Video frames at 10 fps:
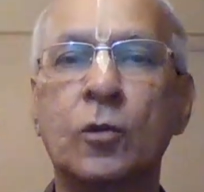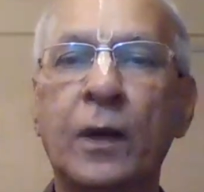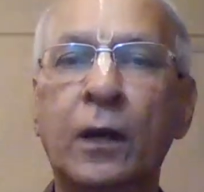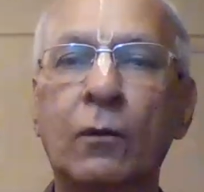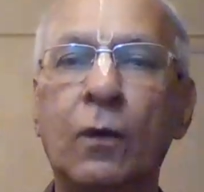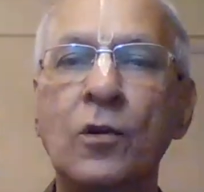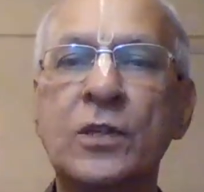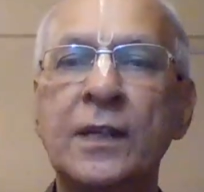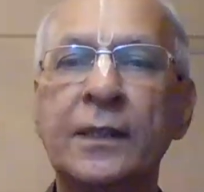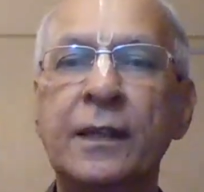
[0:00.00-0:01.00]

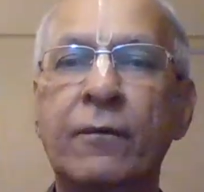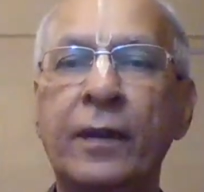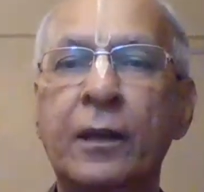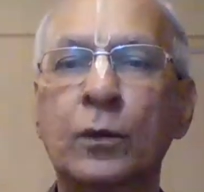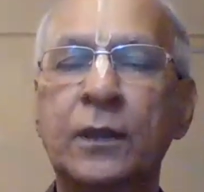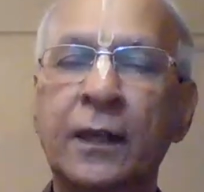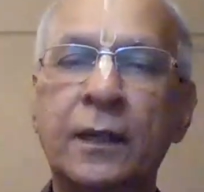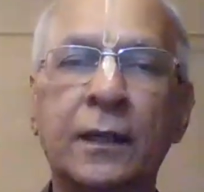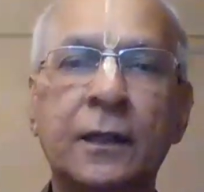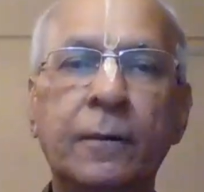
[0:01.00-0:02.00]
supakvaushadi
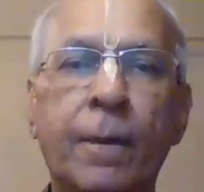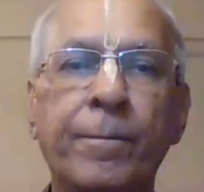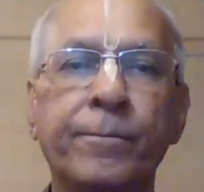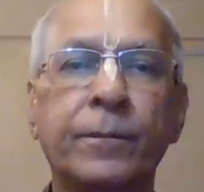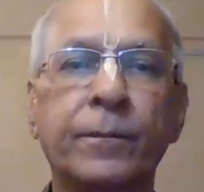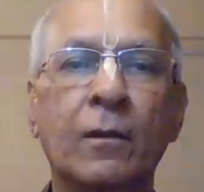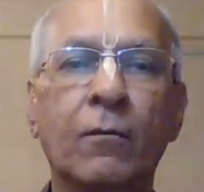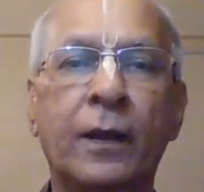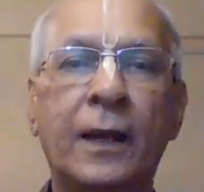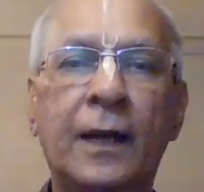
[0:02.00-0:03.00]
virudaha
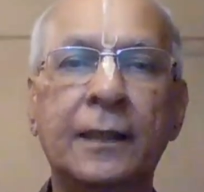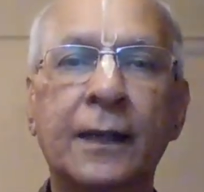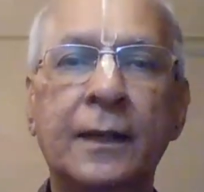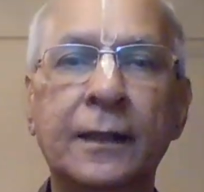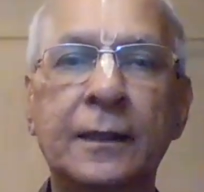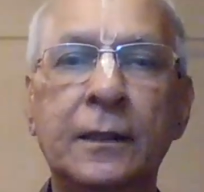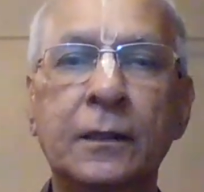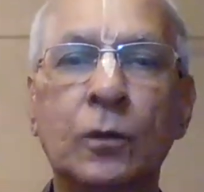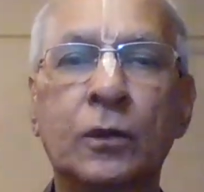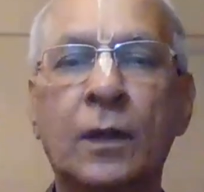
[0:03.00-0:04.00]
vanadrinat
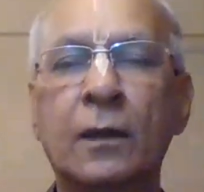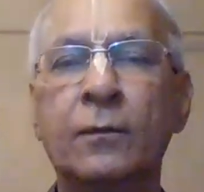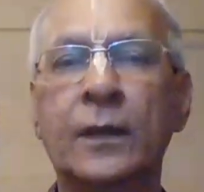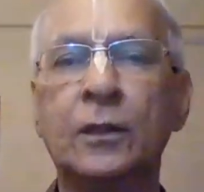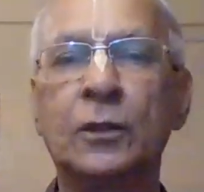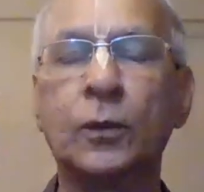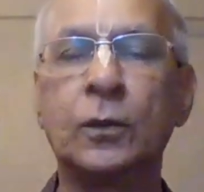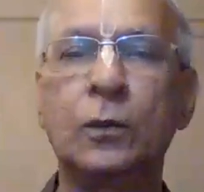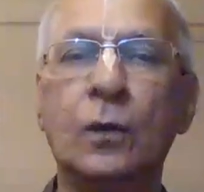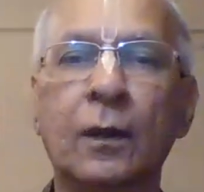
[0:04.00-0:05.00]

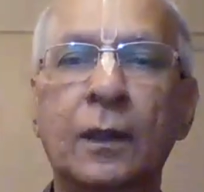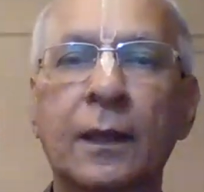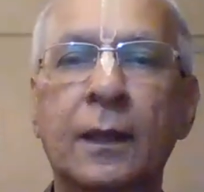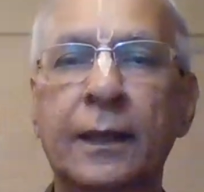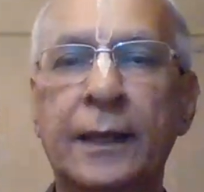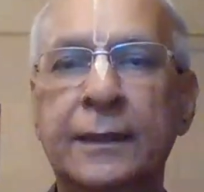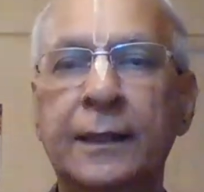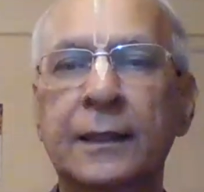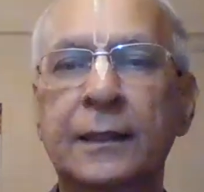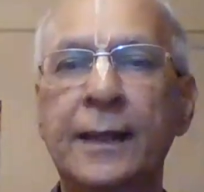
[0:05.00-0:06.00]
udvanvanto
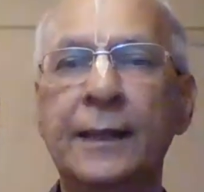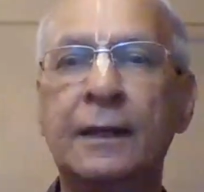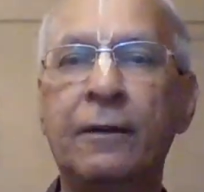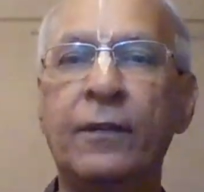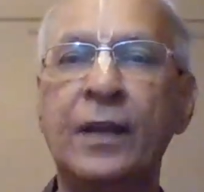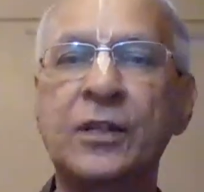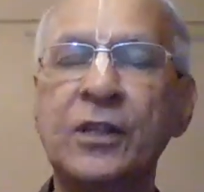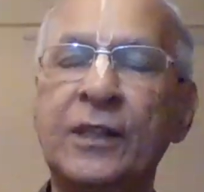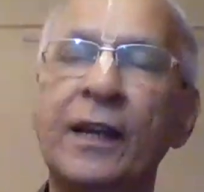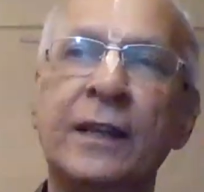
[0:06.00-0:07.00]
yedante tava
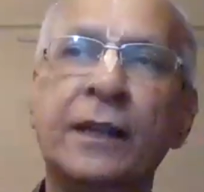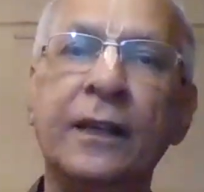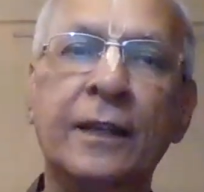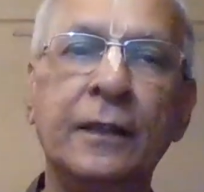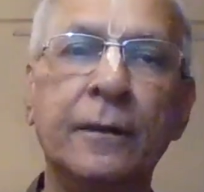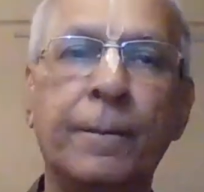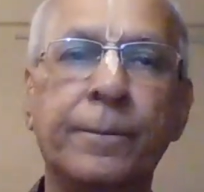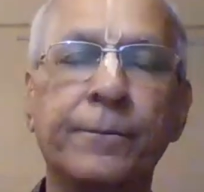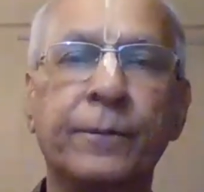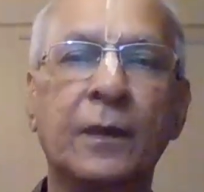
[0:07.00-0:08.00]
vikshitaihi.
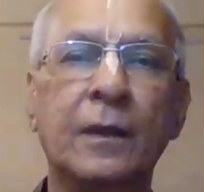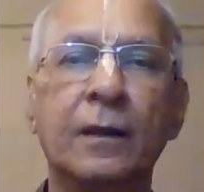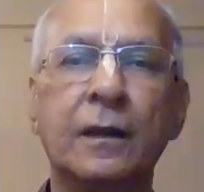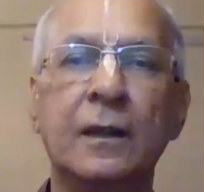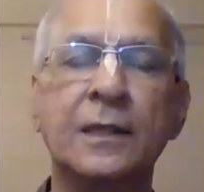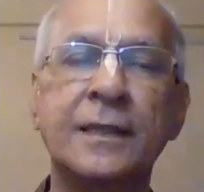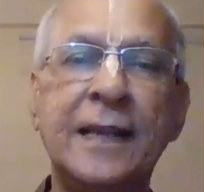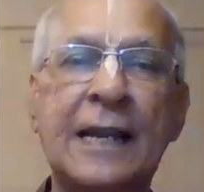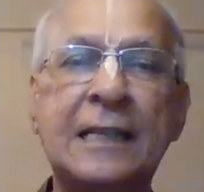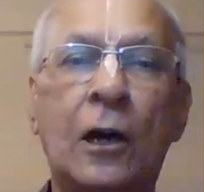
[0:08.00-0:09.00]
She
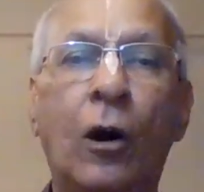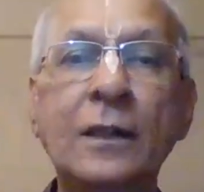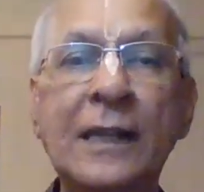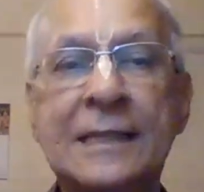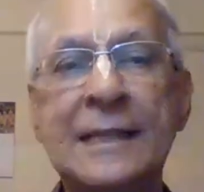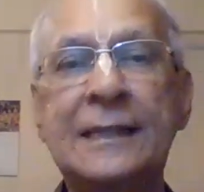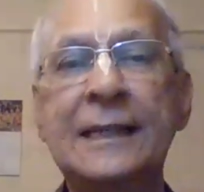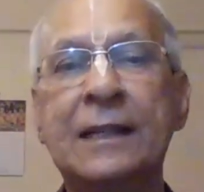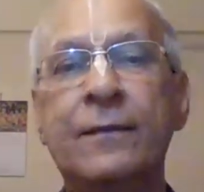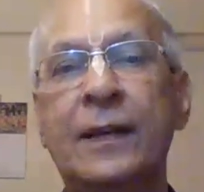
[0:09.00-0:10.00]
says all these
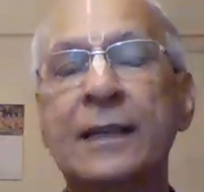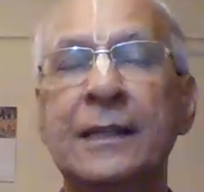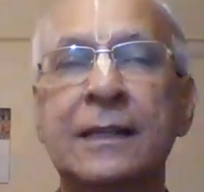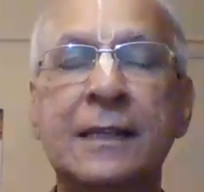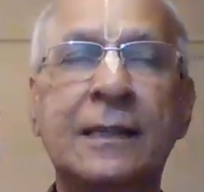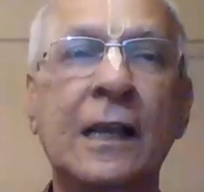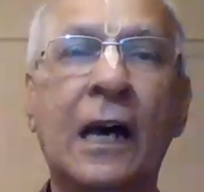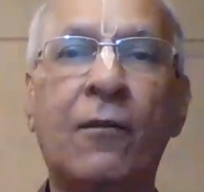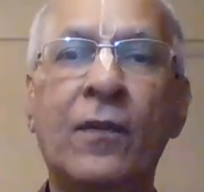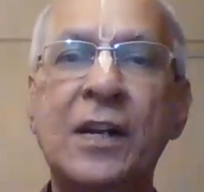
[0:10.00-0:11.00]
cities and villages
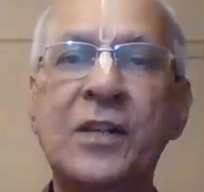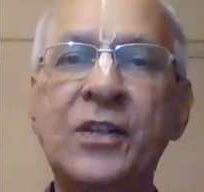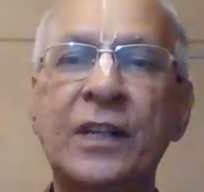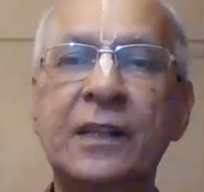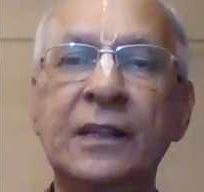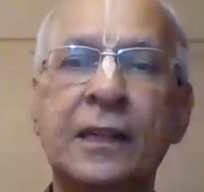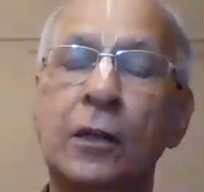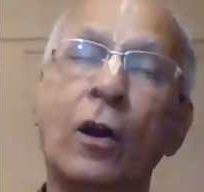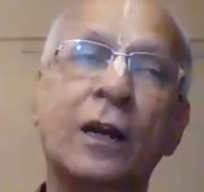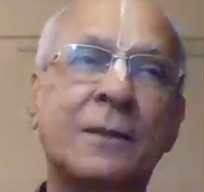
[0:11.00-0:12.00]
are flourishing
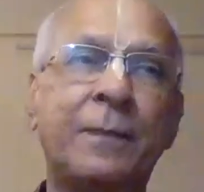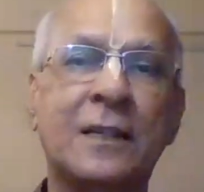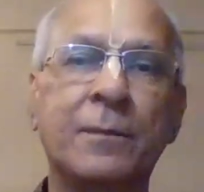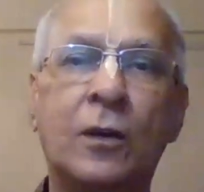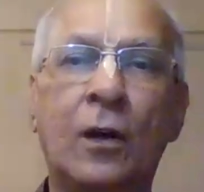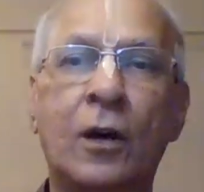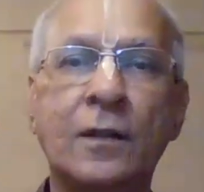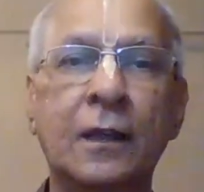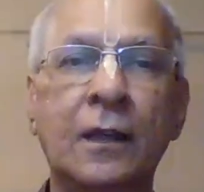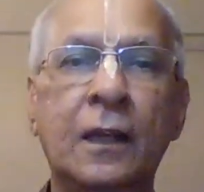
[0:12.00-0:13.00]
in all respects
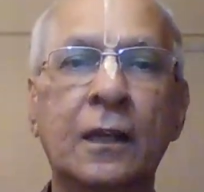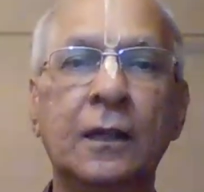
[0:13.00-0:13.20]
because